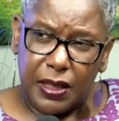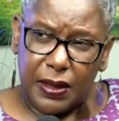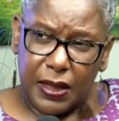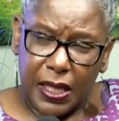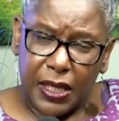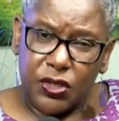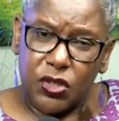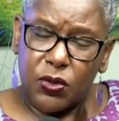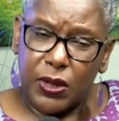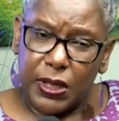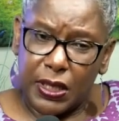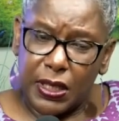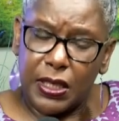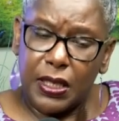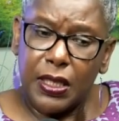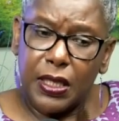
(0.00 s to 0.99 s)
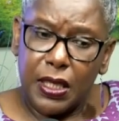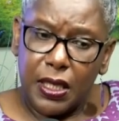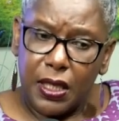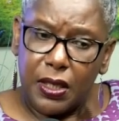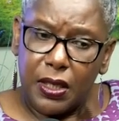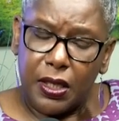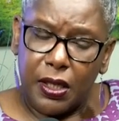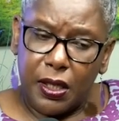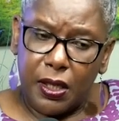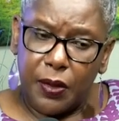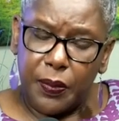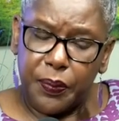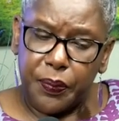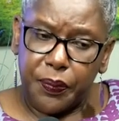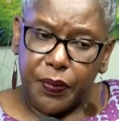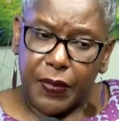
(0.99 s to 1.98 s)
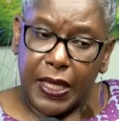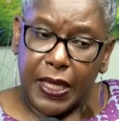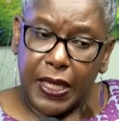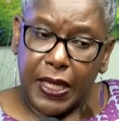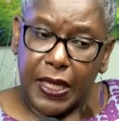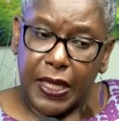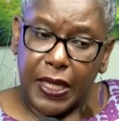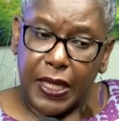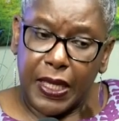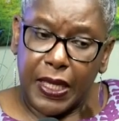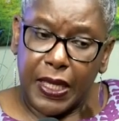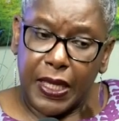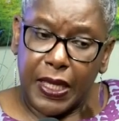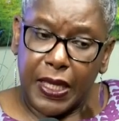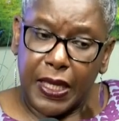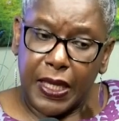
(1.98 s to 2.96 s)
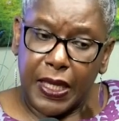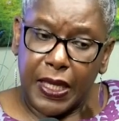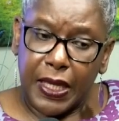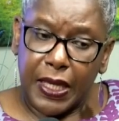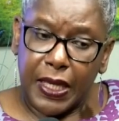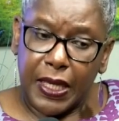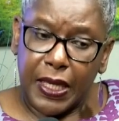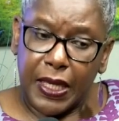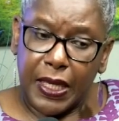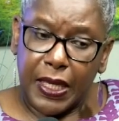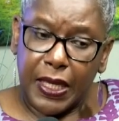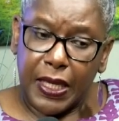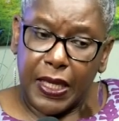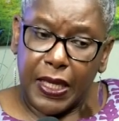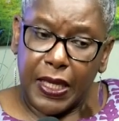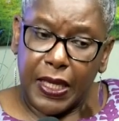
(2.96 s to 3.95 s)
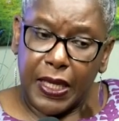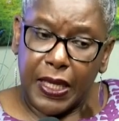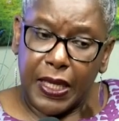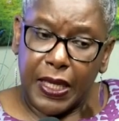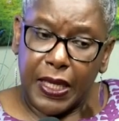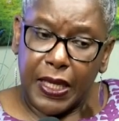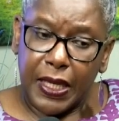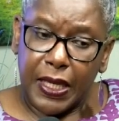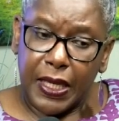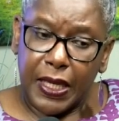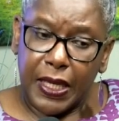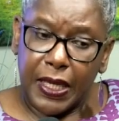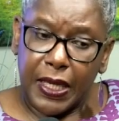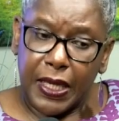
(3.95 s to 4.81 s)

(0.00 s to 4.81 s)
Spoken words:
They actually, I said earlier that stem cell or bone marrow transplant,